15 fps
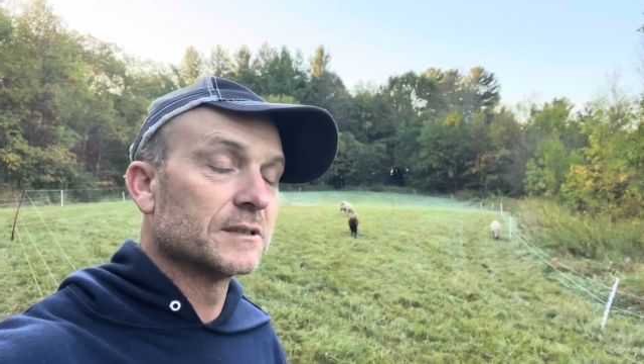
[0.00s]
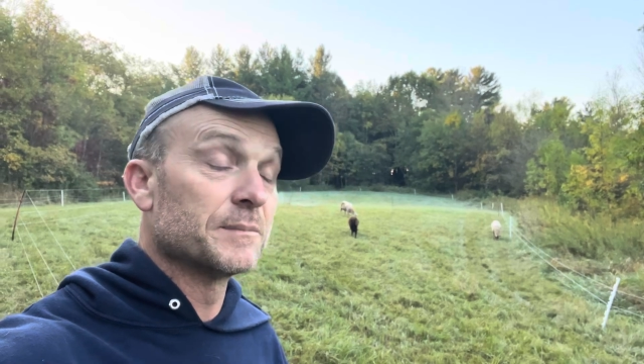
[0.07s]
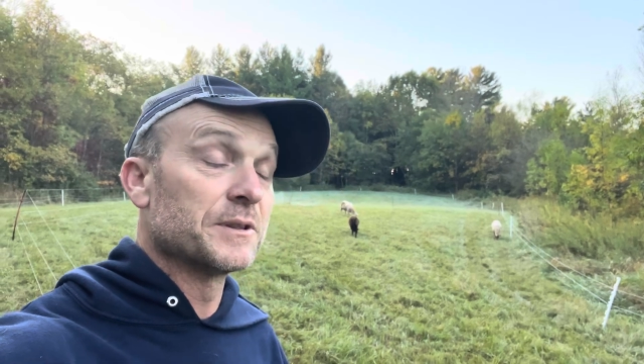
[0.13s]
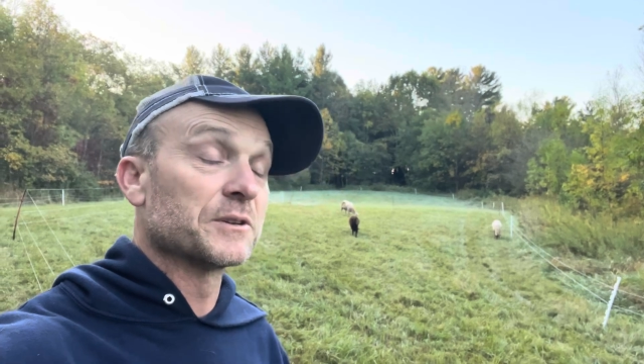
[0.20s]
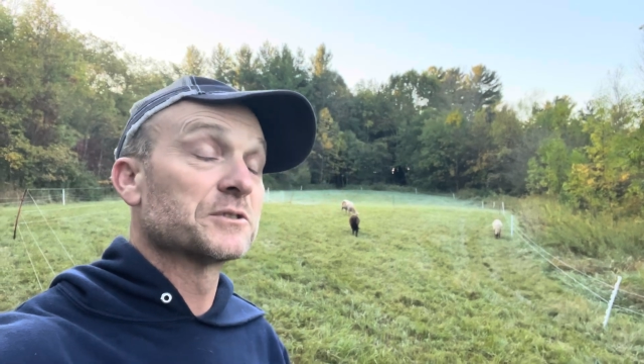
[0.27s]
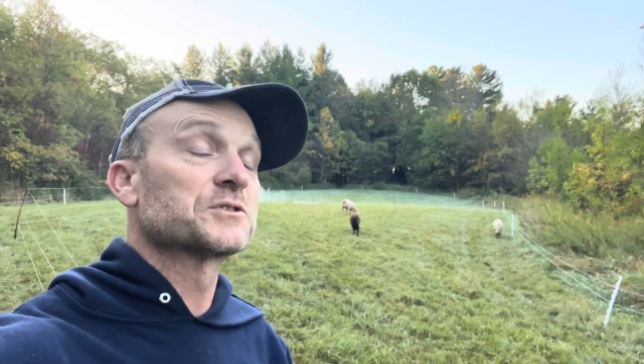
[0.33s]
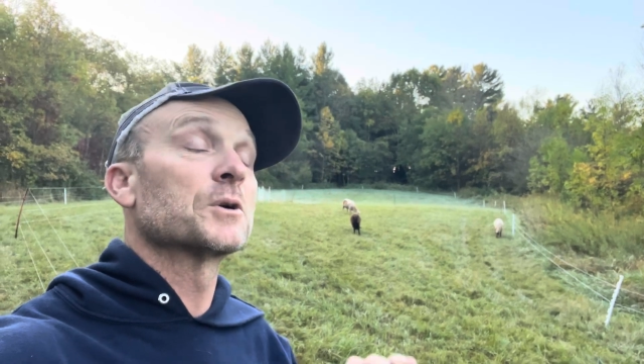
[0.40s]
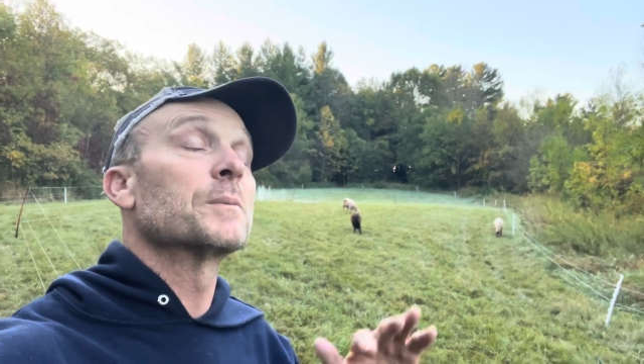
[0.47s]
I mean,
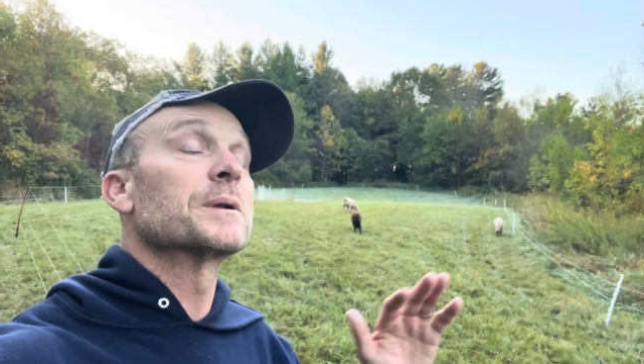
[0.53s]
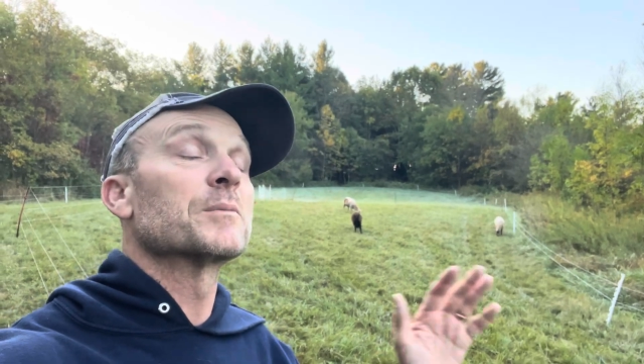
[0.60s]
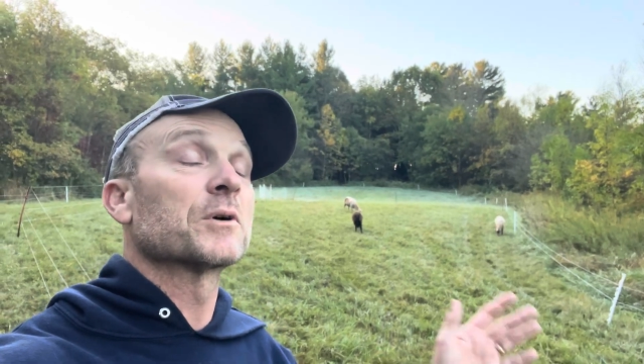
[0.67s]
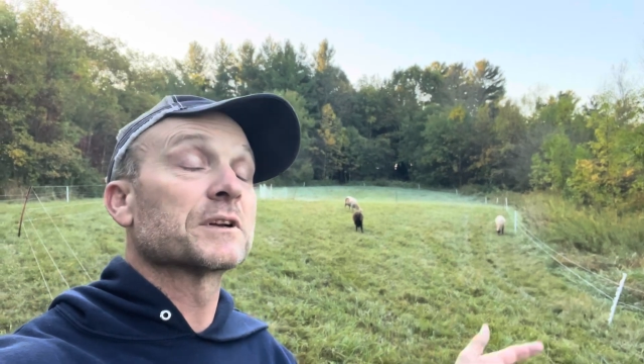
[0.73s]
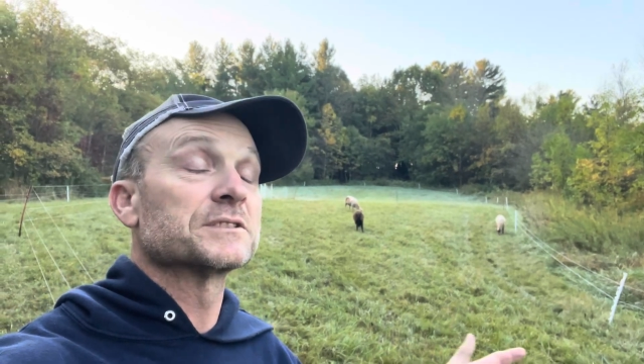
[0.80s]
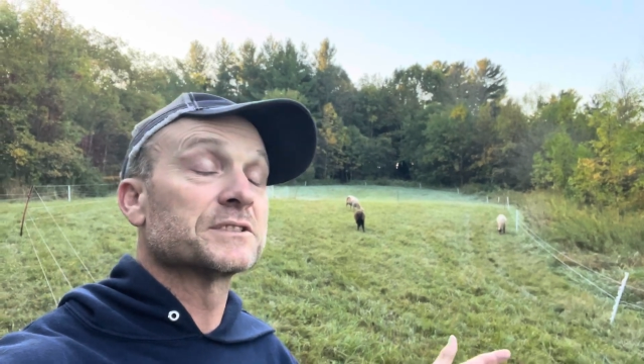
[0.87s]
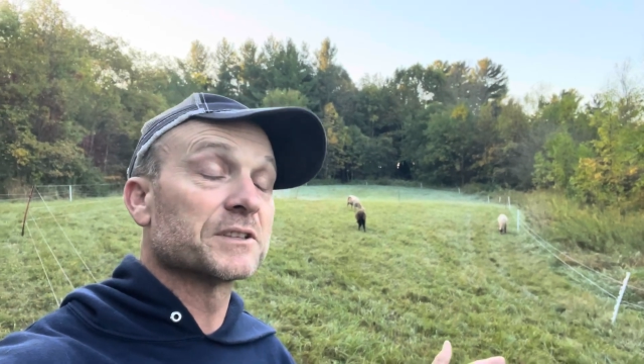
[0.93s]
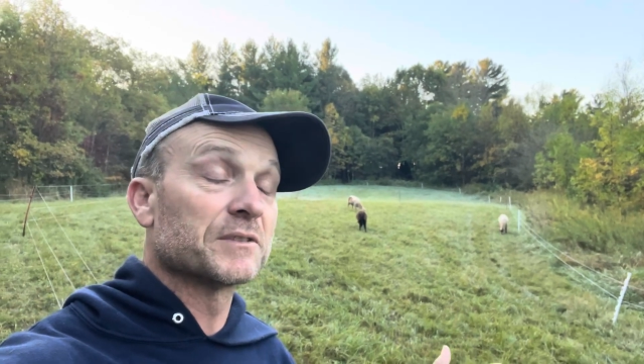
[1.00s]
there's so many more
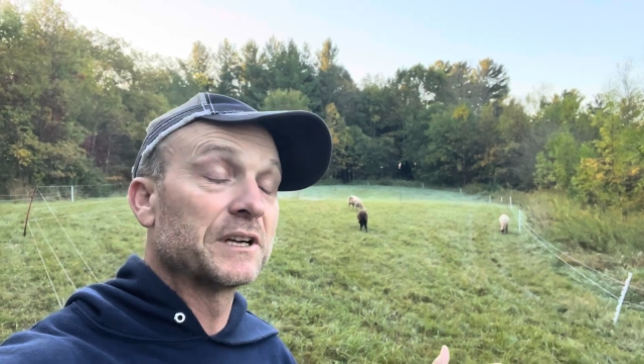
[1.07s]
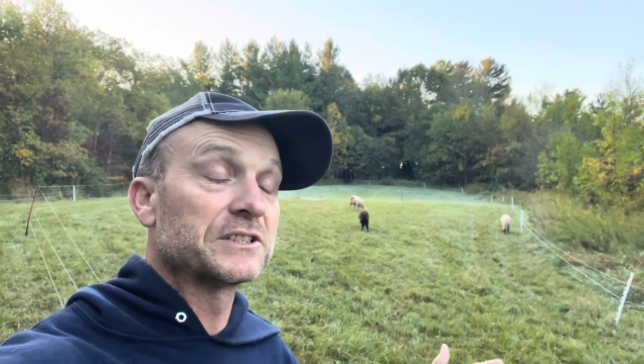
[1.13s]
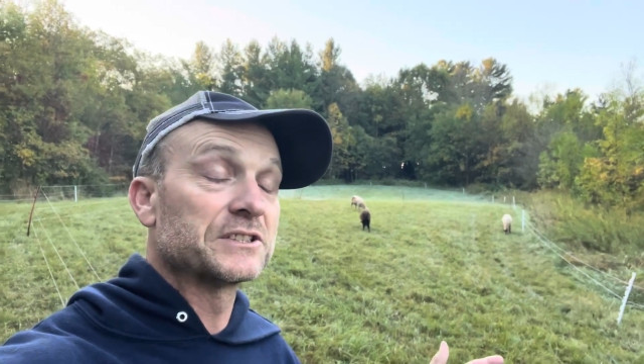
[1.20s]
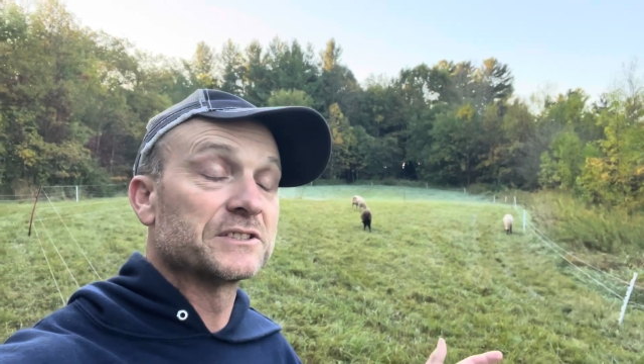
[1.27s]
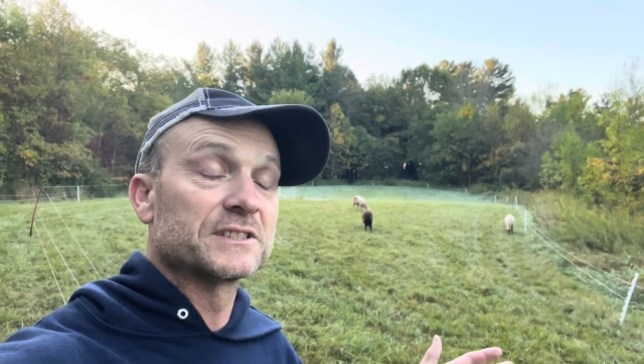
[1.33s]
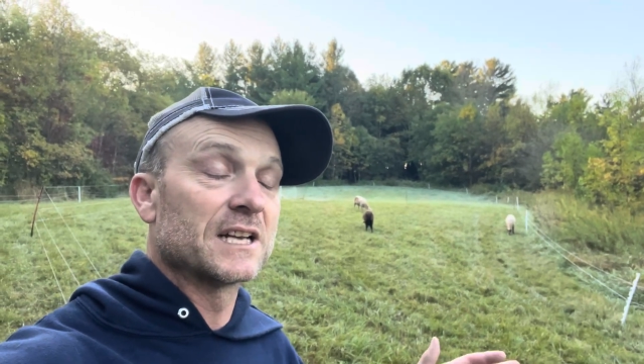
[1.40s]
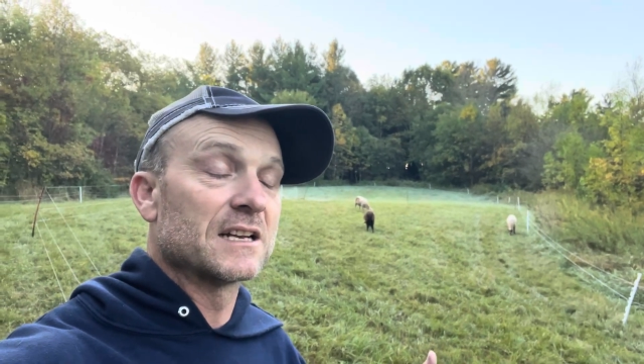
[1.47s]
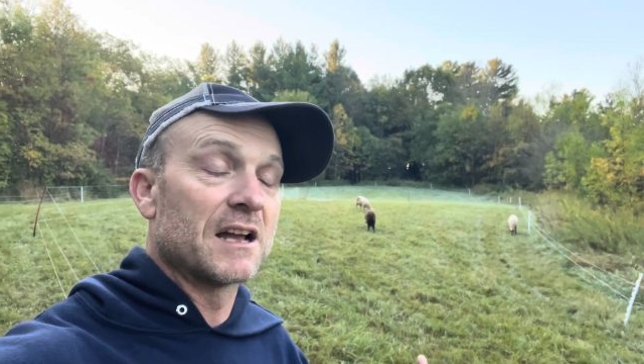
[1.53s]

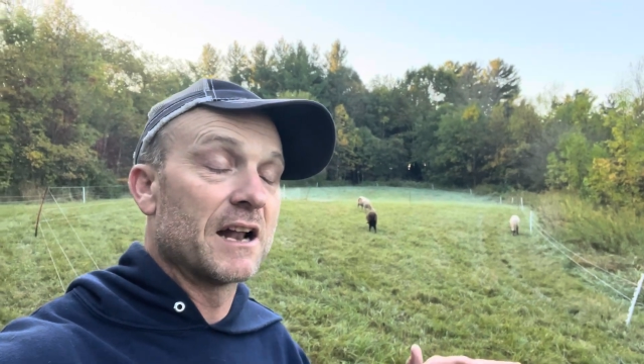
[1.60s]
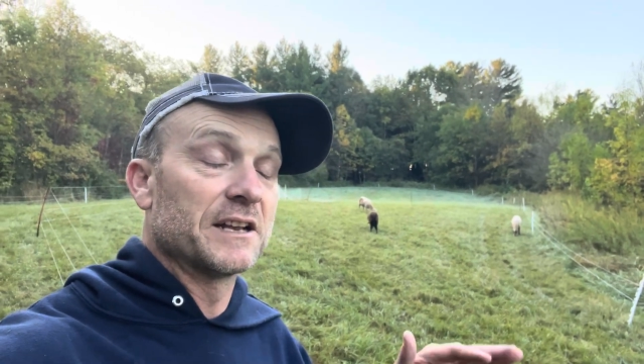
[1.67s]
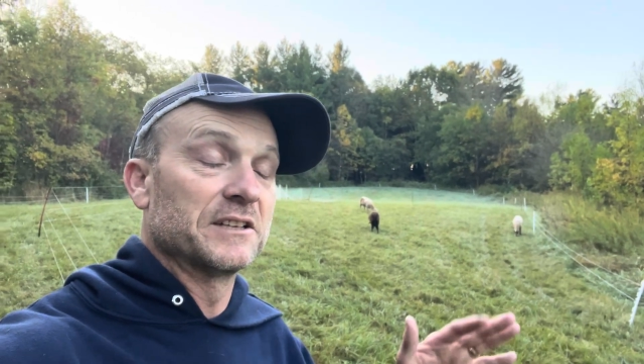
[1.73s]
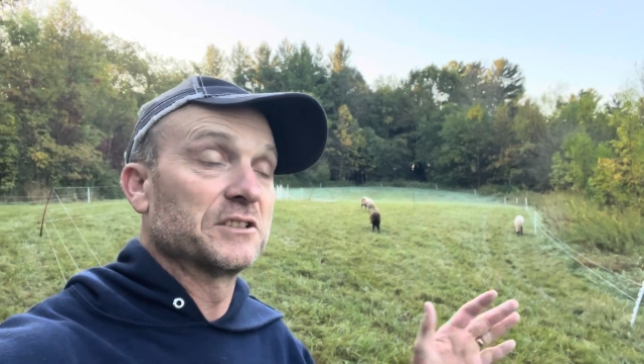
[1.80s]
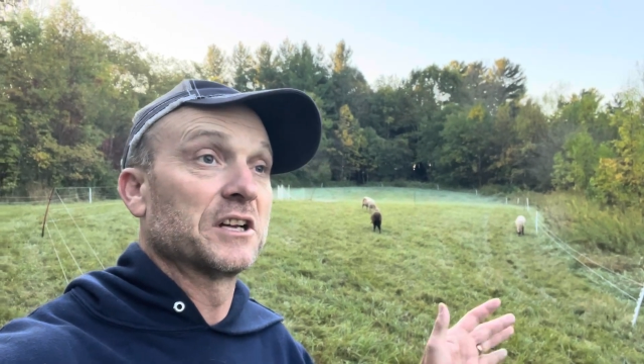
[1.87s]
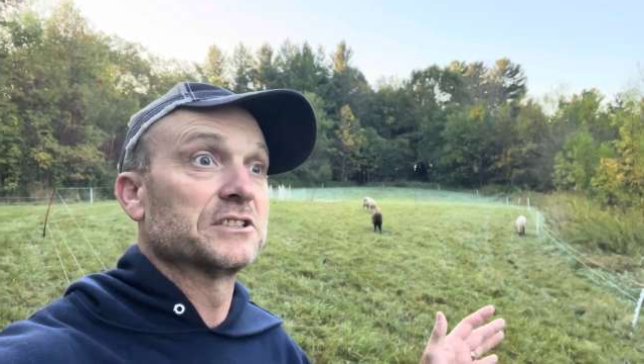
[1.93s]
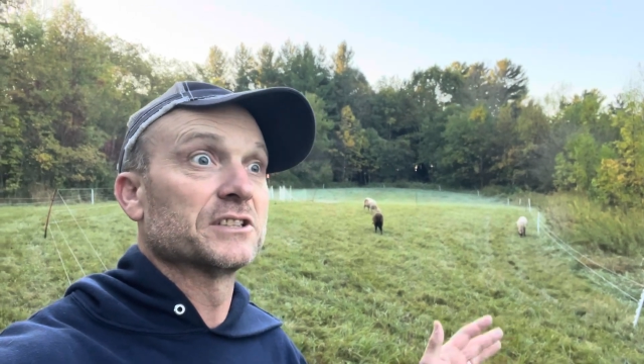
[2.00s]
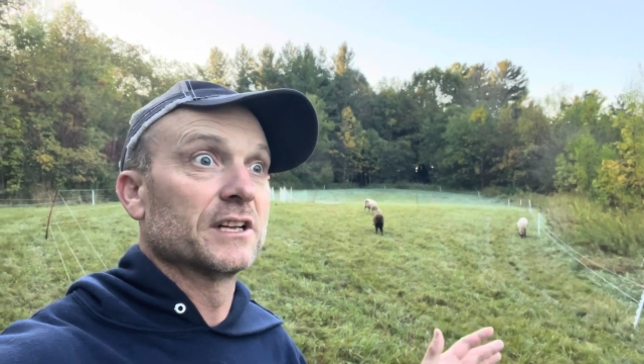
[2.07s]
considerations that I
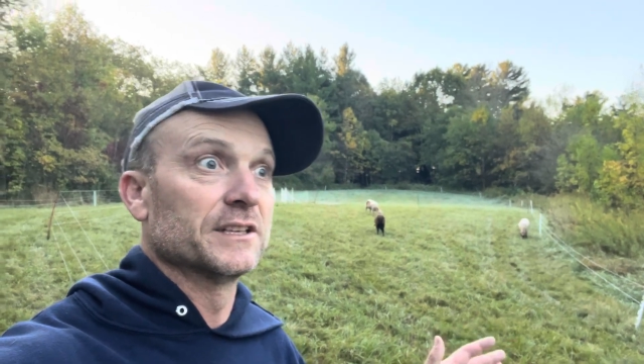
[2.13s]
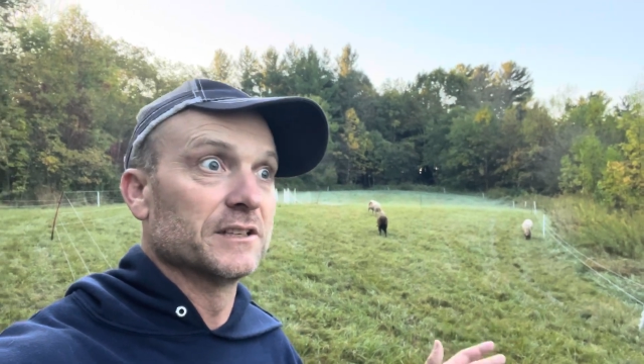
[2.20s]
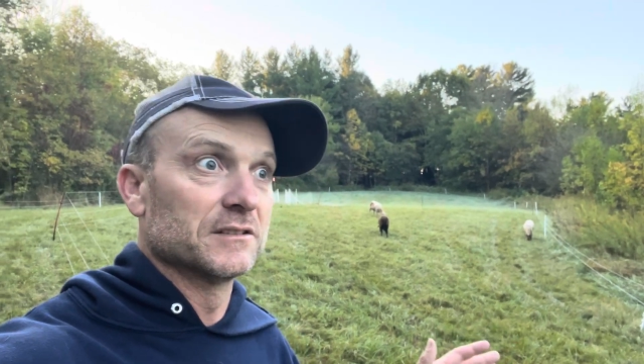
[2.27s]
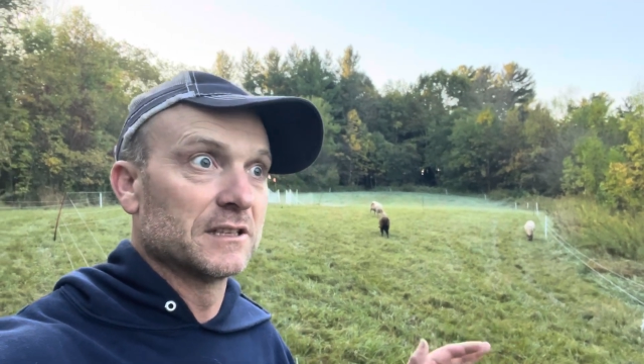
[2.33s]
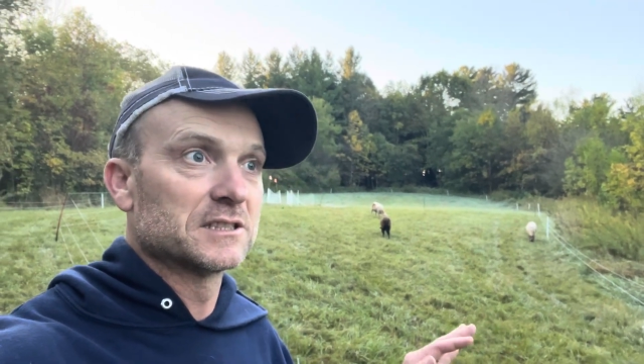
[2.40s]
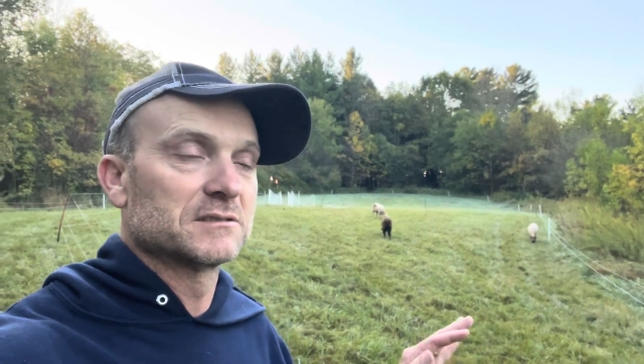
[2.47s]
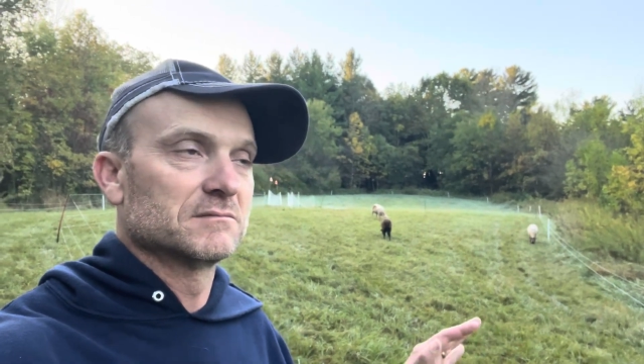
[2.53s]
didn't touch on here.